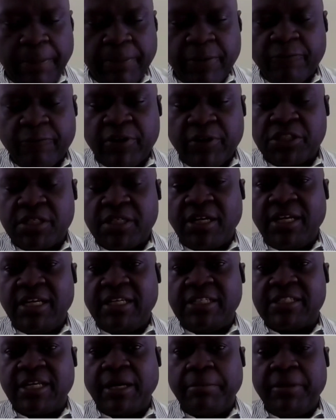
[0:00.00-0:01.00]
professional
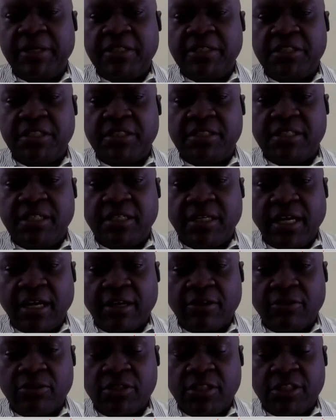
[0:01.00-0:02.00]
establishes the
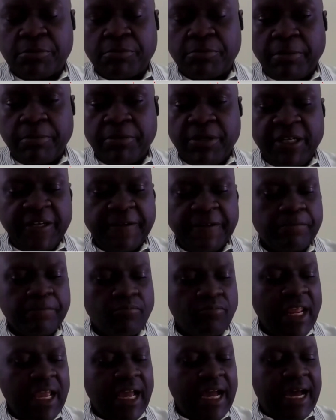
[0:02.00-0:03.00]
diagnosis properly
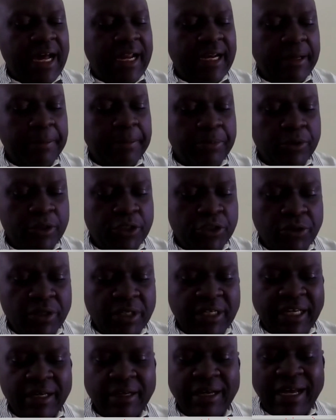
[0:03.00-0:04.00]
and they put you
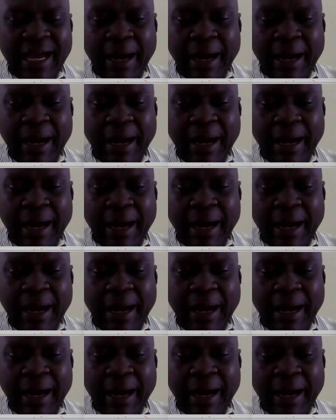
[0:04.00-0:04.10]
on the